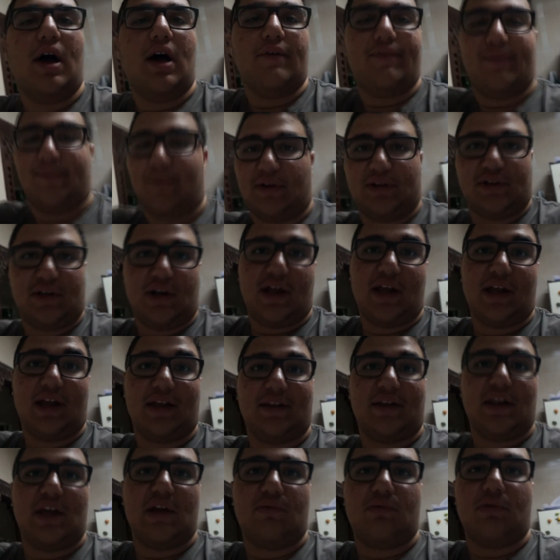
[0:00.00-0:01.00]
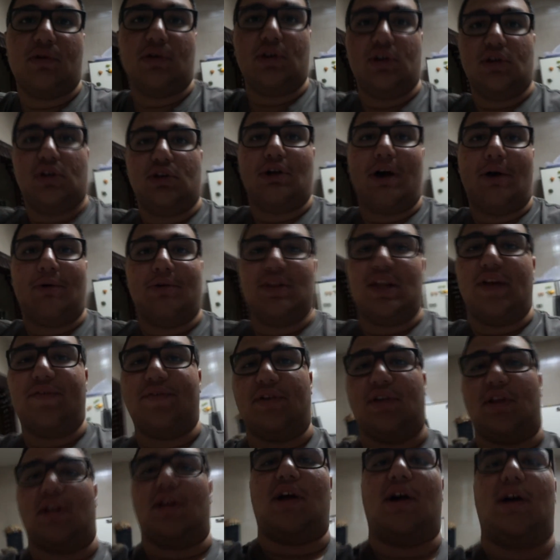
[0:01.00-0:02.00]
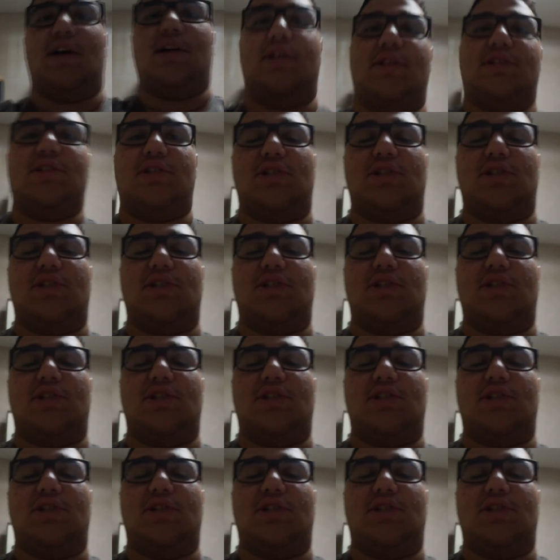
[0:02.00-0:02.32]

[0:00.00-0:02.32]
If I'm not denying it day one, I will never deny it.